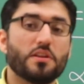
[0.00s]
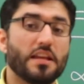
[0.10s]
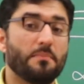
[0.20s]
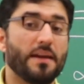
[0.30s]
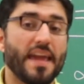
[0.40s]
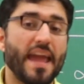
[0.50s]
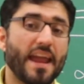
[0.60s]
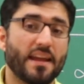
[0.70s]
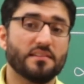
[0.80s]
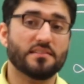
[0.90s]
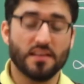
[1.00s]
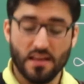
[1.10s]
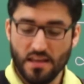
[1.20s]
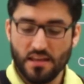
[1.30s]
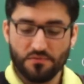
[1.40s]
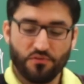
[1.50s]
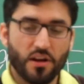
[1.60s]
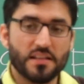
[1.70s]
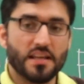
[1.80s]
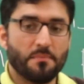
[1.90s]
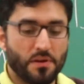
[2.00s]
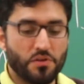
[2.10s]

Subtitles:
in my hands, for example,